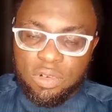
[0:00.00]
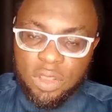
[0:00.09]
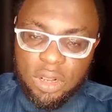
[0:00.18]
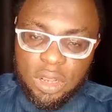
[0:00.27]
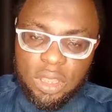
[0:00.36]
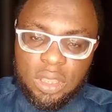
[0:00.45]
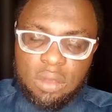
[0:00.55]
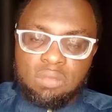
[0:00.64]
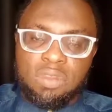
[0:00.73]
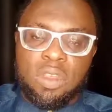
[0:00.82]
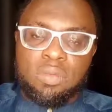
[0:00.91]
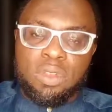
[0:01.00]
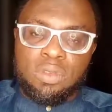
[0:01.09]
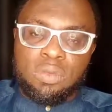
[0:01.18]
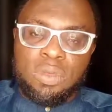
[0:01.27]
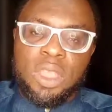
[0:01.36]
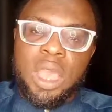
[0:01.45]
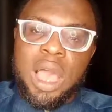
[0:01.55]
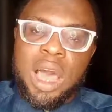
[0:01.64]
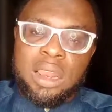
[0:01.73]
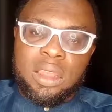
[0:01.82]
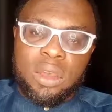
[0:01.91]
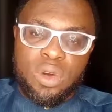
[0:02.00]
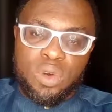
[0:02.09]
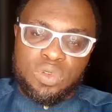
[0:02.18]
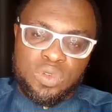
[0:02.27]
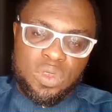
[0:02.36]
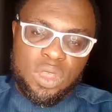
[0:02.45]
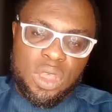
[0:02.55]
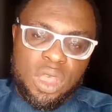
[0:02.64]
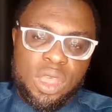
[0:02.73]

Recently, Mr. P2B had the cause